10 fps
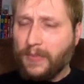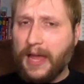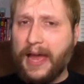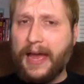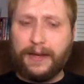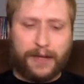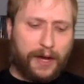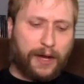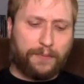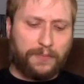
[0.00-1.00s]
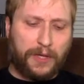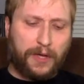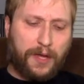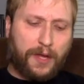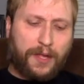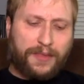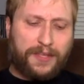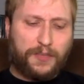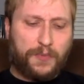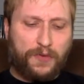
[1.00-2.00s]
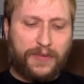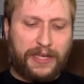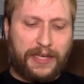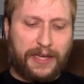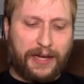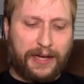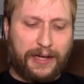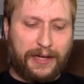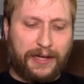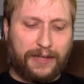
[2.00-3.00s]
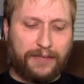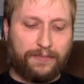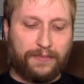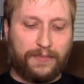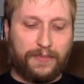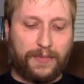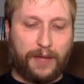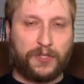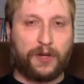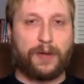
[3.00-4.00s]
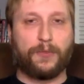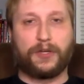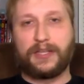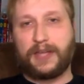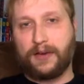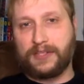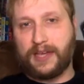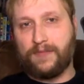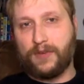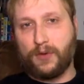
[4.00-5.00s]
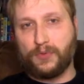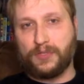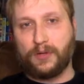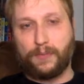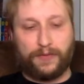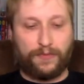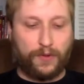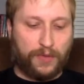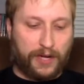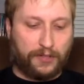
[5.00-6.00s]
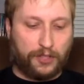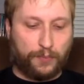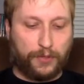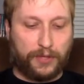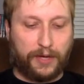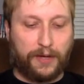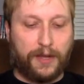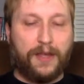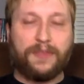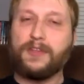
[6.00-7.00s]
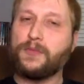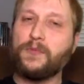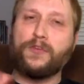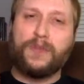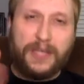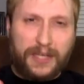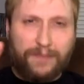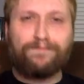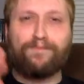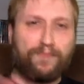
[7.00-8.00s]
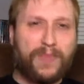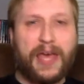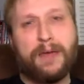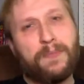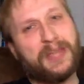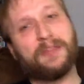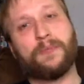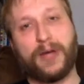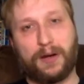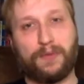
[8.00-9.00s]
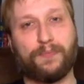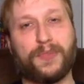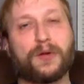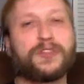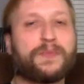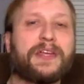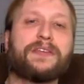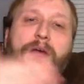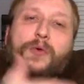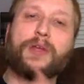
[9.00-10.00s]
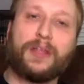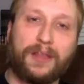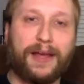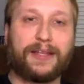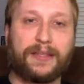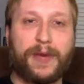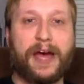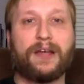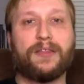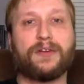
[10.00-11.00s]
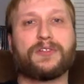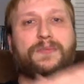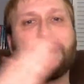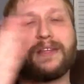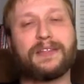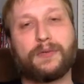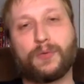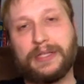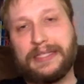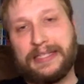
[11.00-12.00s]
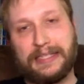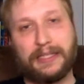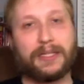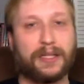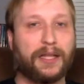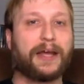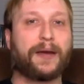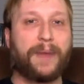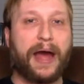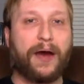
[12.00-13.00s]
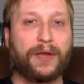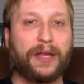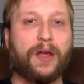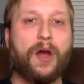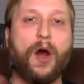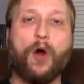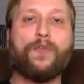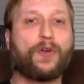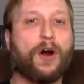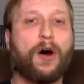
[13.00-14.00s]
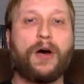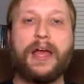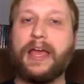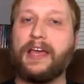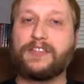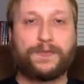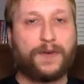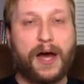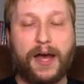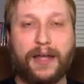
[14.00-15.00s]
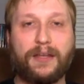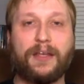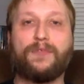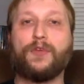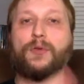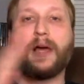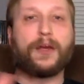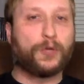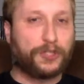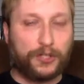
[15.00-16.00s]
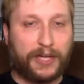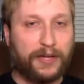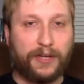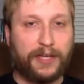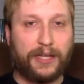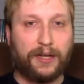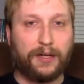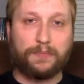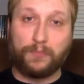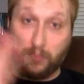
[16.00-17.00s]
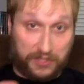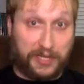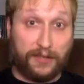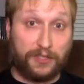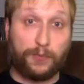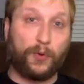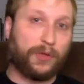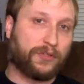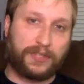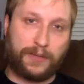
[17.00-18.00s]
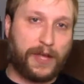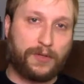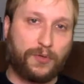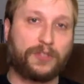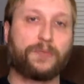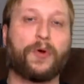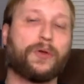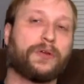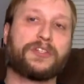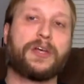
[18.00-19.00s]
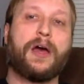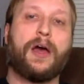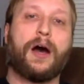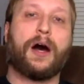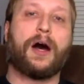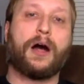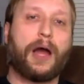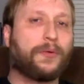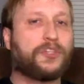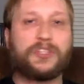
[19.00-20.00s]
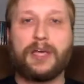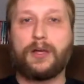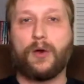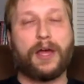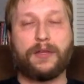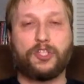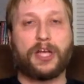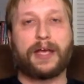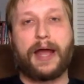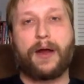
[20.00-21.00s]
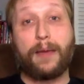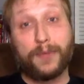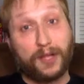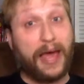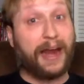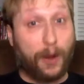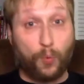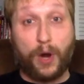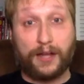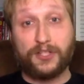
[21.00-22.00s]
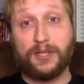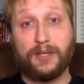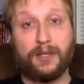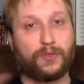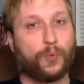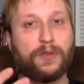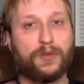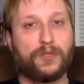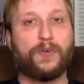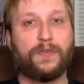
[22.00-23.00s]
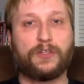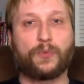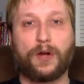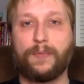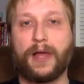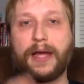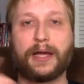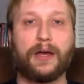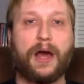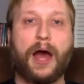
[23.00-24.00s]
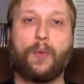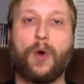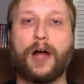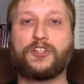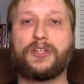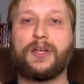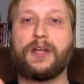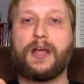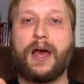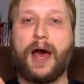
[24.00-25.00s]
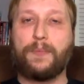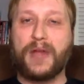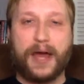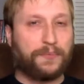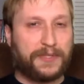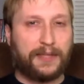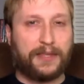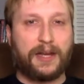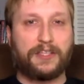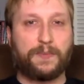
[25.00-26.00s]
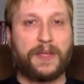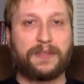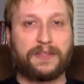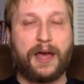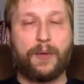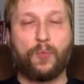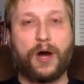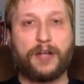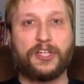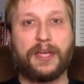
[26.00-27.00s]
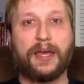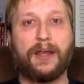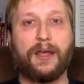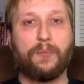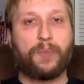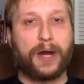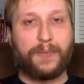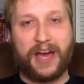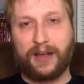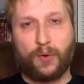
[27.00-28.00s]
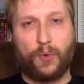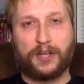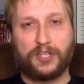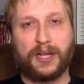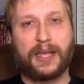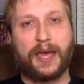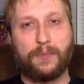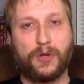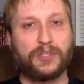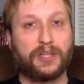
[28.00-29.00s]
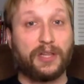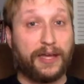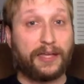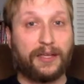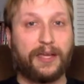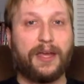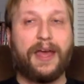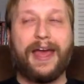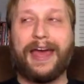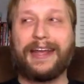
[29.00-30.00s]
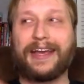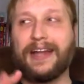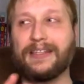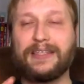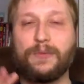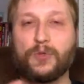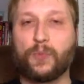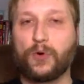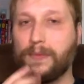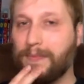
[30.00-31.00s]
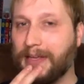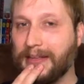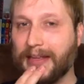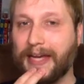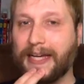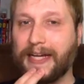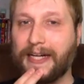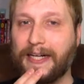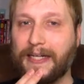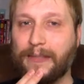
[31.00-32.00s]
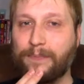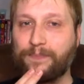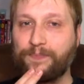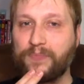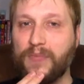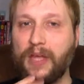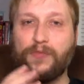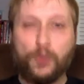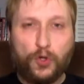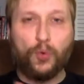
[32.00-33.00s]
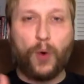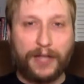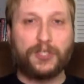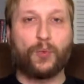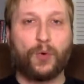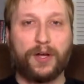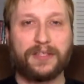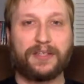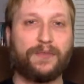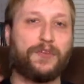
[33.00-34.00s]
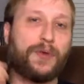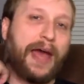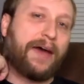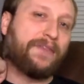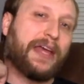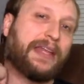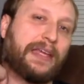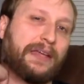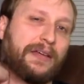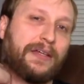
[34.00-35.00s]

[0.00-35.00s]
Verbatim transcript: and um, this movie uh, I'm sorry, I'm looking down because I have notes on my phone that I just put there. This movie hit me in the middle. There were some things I really liked about it. There were some things I really didn't like about it. Overall, it's fine. If you like what you're hearing here, sans spoilers because I'm not doing spoilers, uh, I would just say go ahead and check it out. I'm glad I watched it. It's one of those movies where I'm like, I watched it. I'm not upset that I spent the time watching it, but I'm not going to watch it again, most likely. And it kind of seems more to me like, um, if you do watch it once, if you have any